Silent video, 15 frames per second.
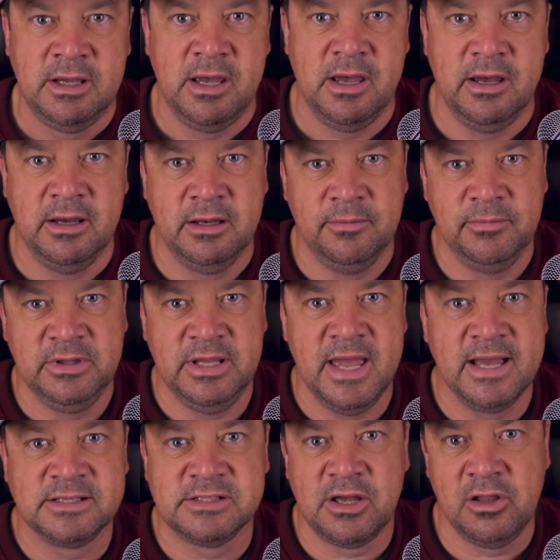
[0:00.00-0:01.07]
the
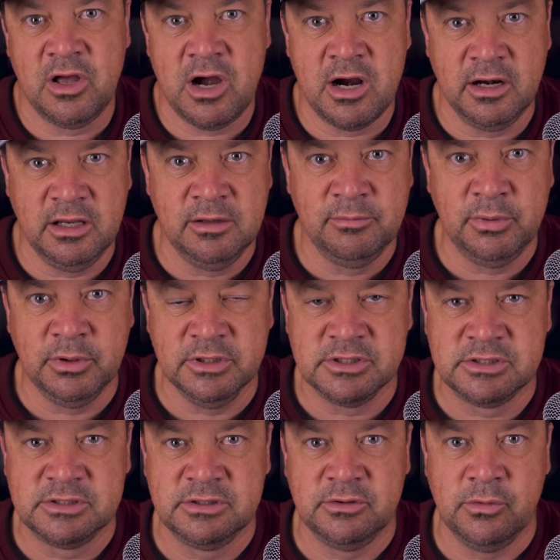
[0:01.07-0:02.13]
XLR
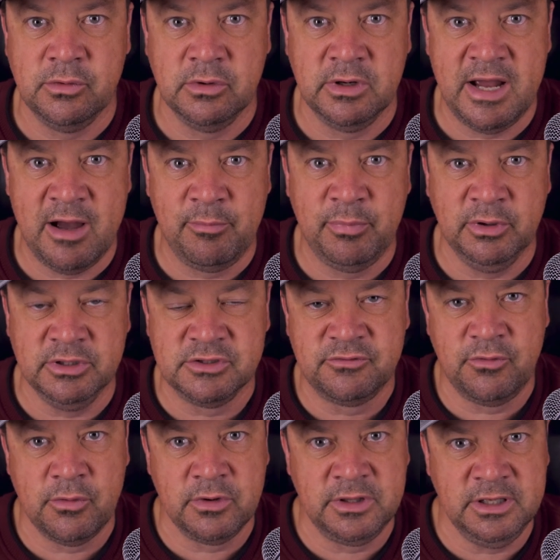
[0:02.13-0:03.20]
inputs or outputs
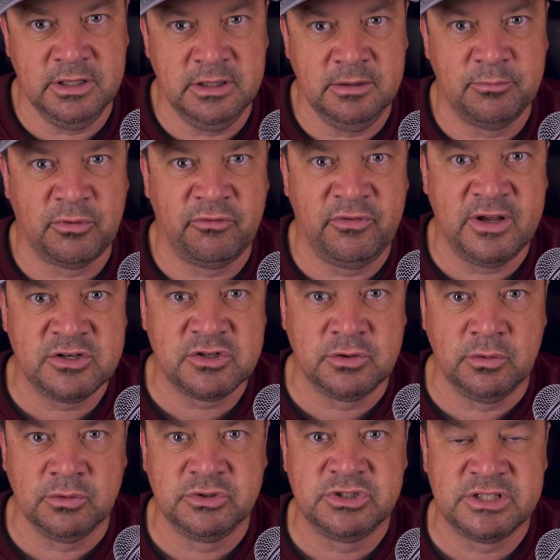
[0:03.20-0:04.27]
for the
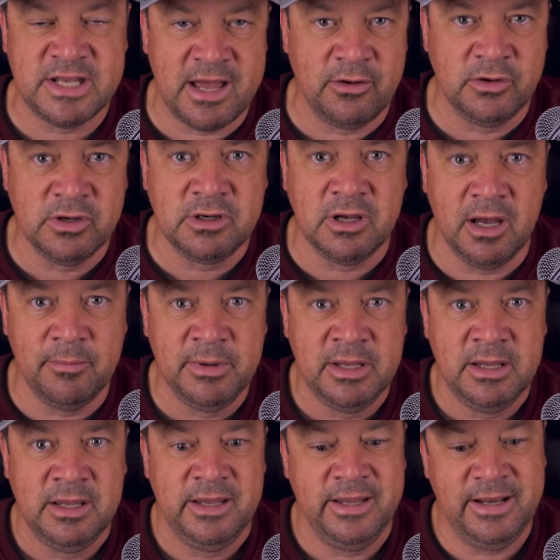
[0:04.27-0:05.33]
professional style hookup,
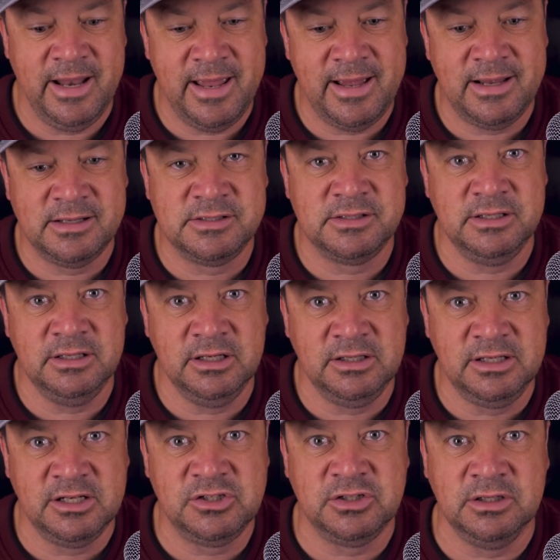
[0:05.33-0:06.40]
it has, in
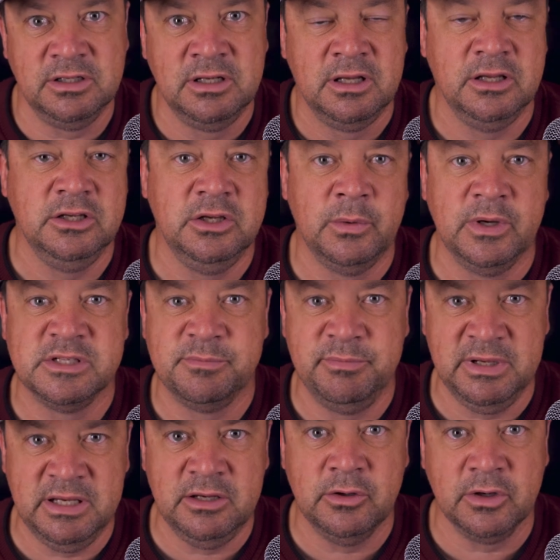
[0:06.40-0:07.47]
addition, a
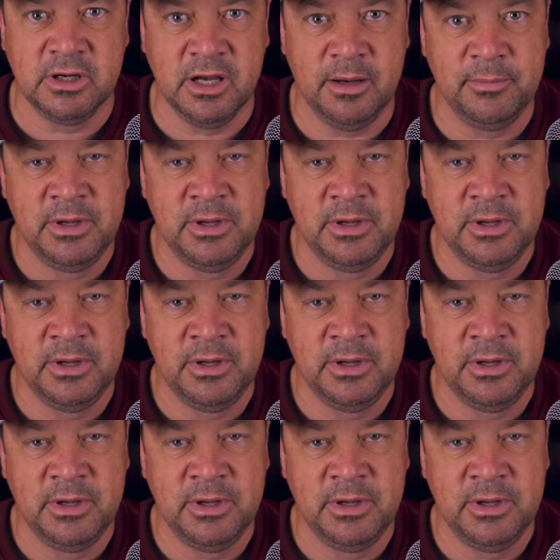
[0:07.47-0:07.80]
USB hookup.